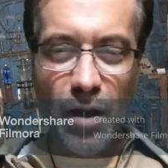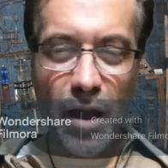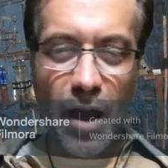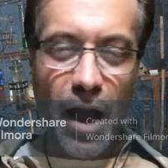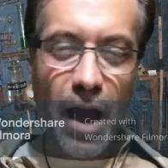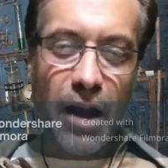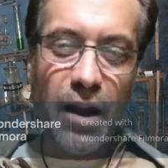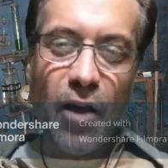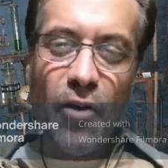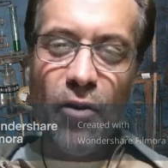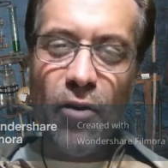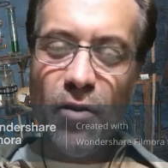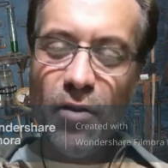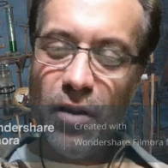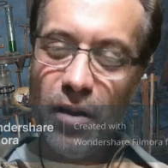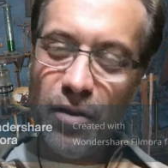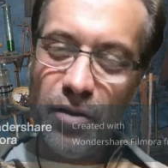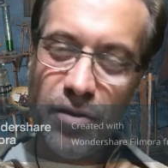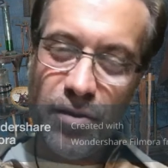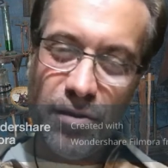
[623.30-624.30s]

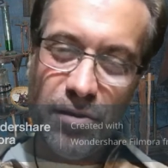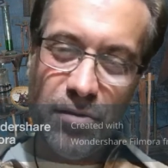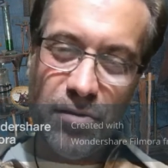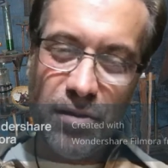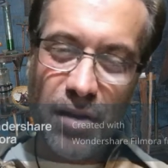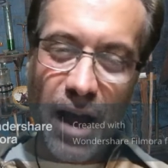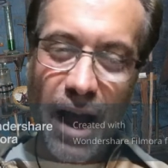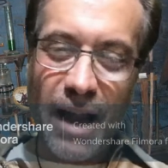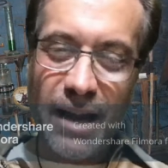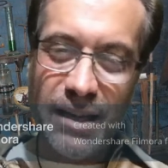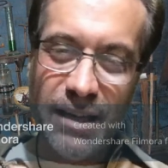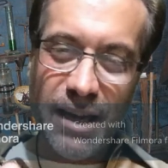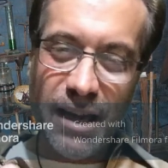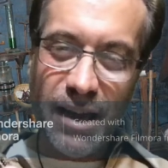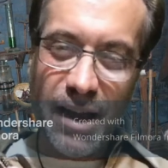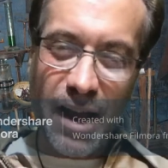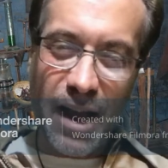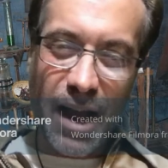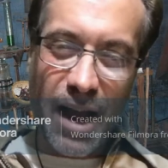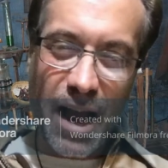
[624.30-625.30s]
Another idea
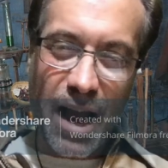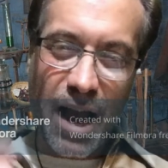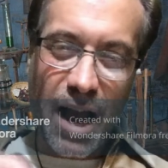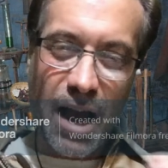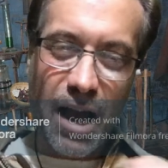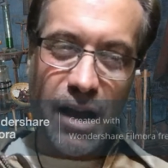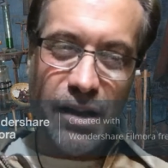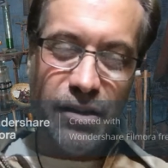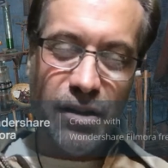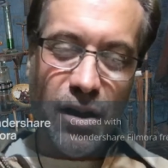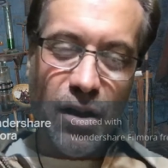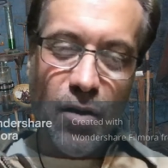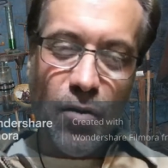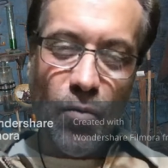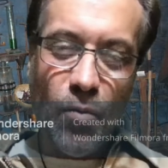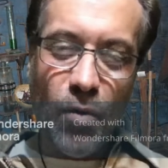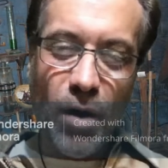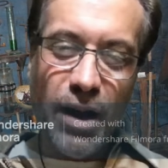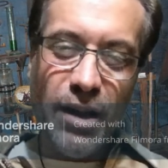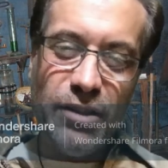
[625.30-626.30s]
I had
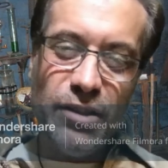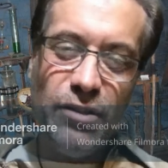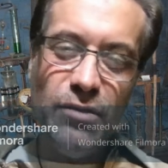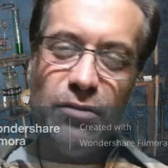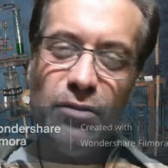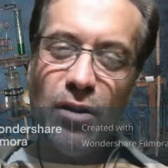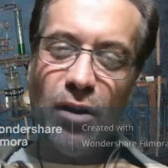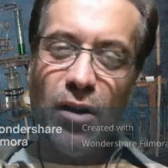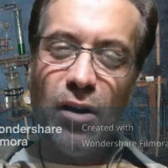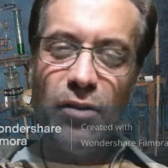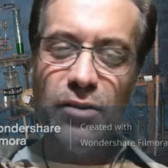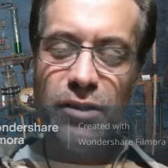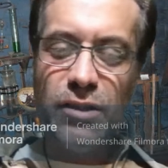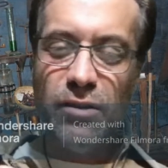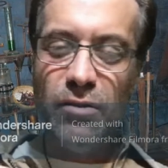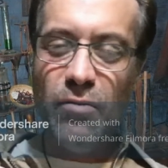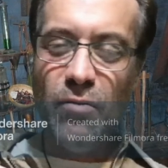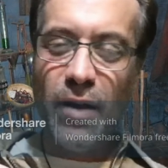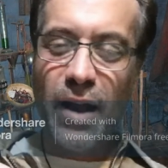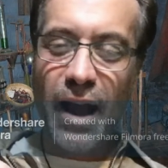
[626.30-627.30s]
was you could
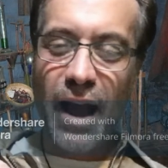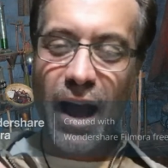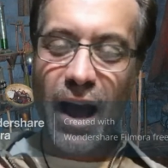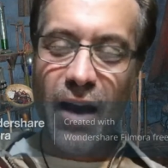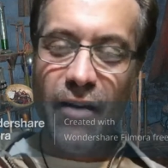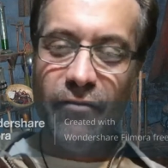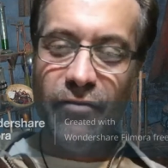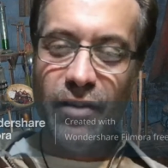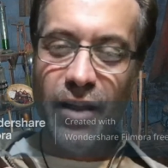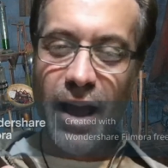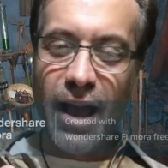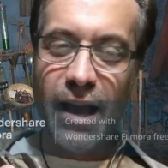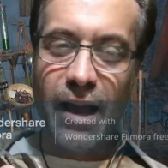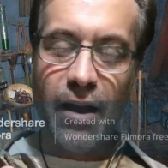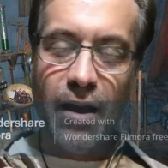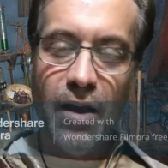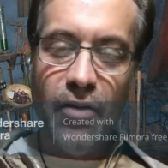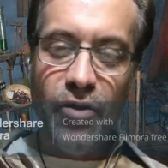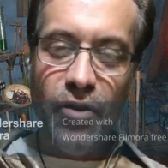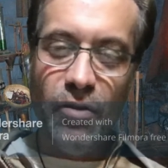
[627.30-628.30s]
also have like
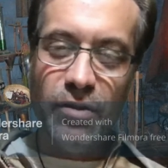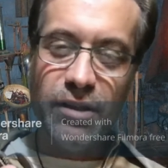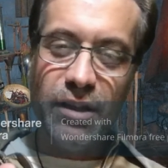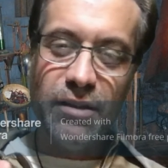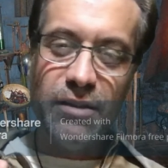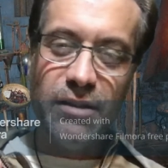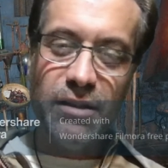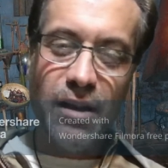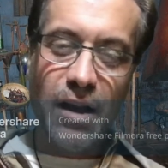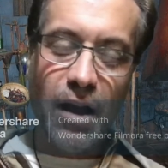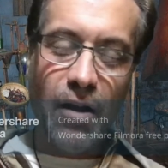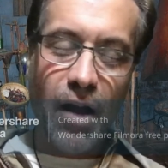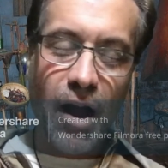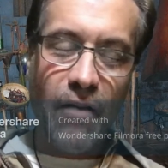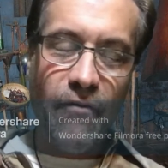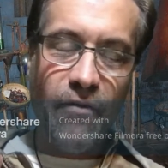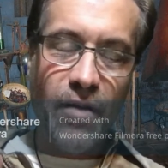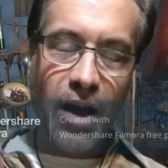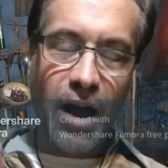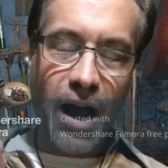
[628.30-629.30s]

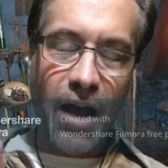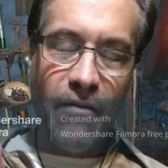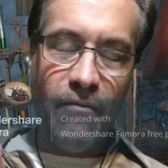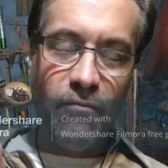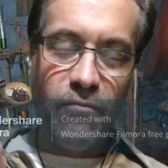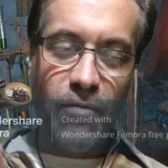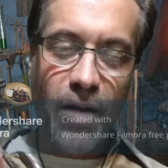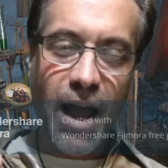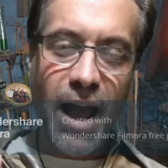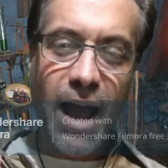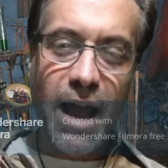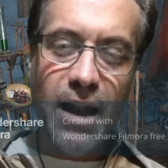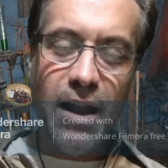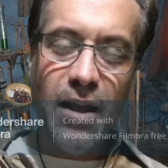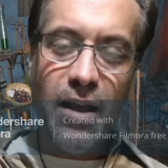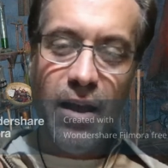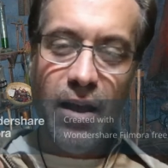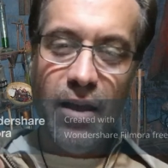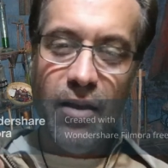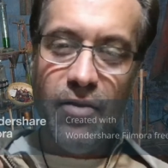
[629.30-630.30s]
I
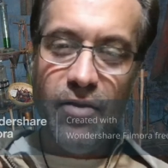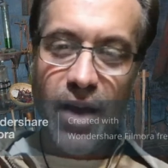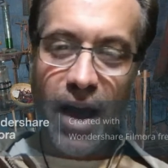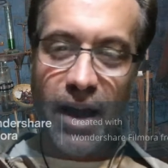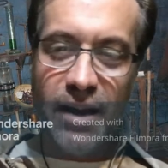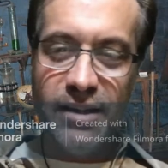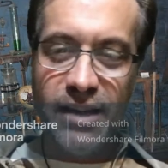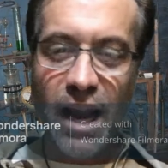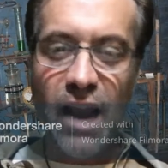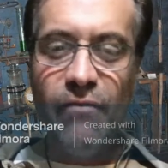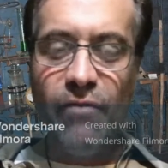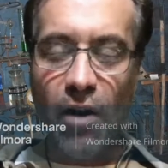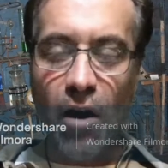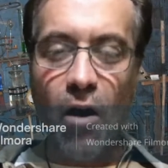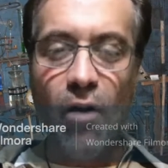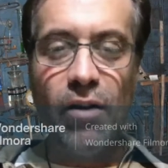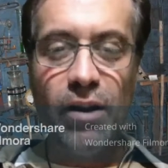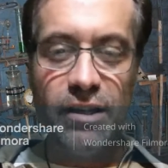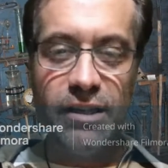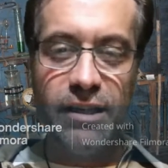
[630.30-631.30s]
read that Dave
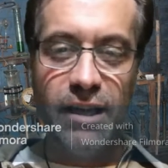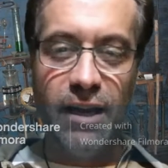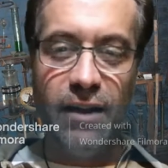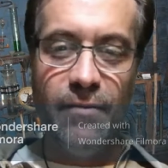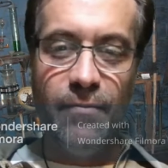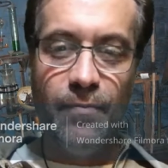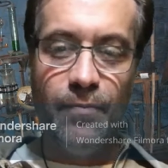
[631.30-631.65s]
Arneson,